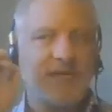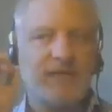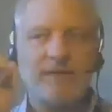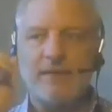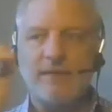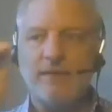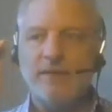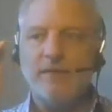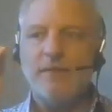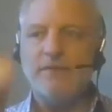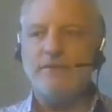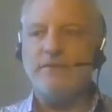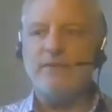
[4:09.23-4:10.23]
back in
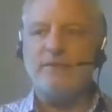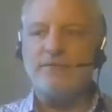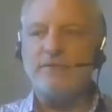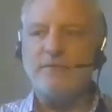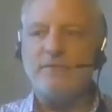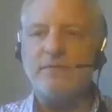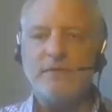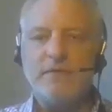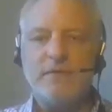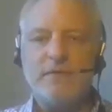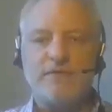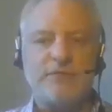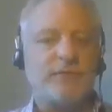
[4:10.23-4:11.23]

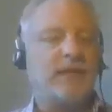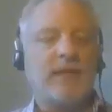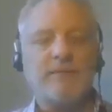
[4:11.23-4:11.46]
2003.